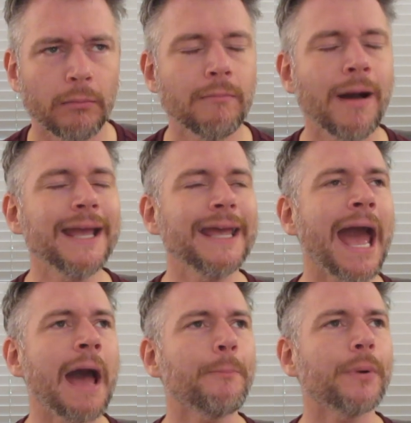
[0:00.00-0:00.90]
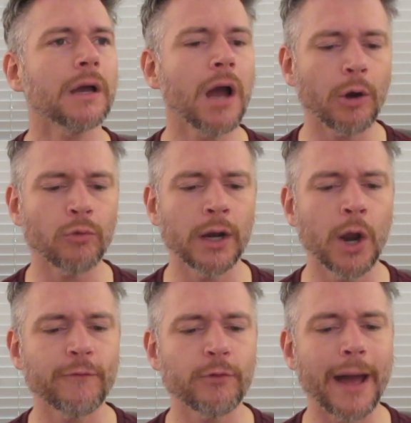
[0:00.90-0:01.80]
My cap got run
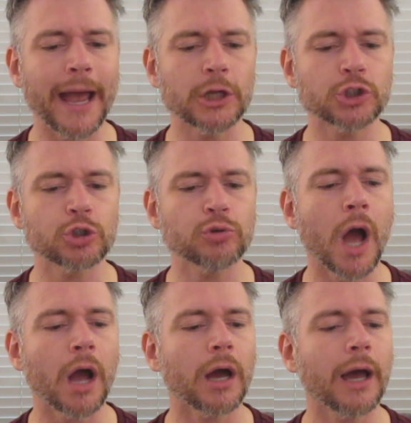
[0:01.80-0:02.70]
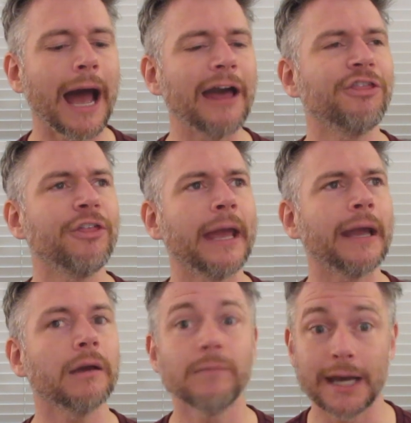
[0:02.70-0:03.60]
over by a truck, I
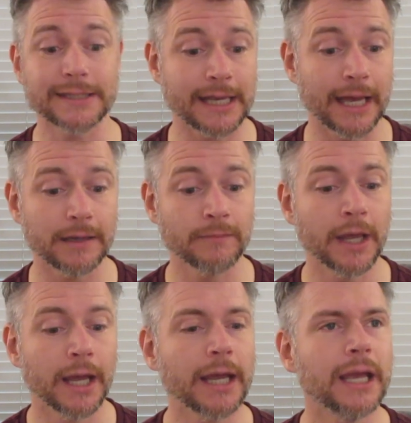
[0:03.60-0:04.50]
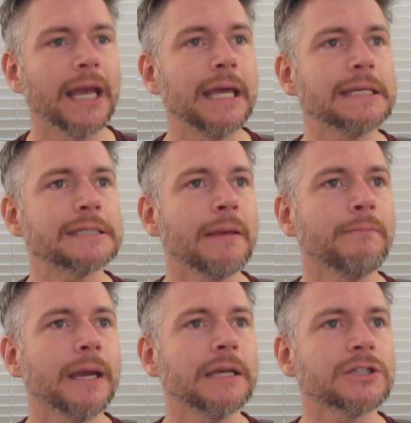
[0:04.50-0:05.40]
think, I said. It is a
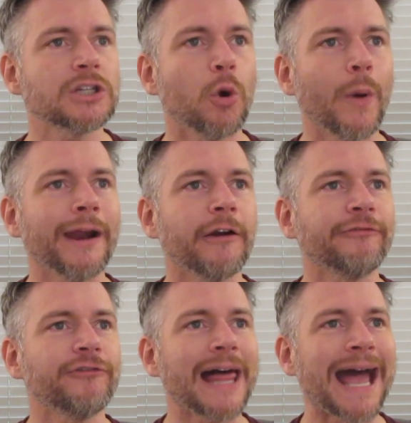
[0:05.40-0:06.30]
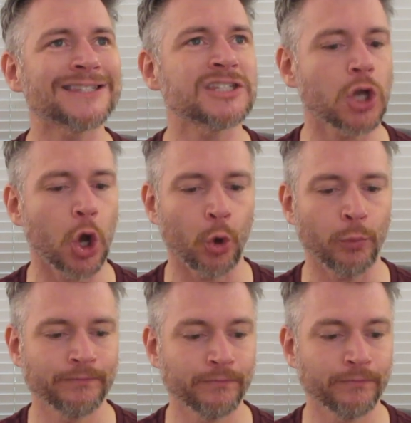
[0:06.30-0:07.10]
big square flatso.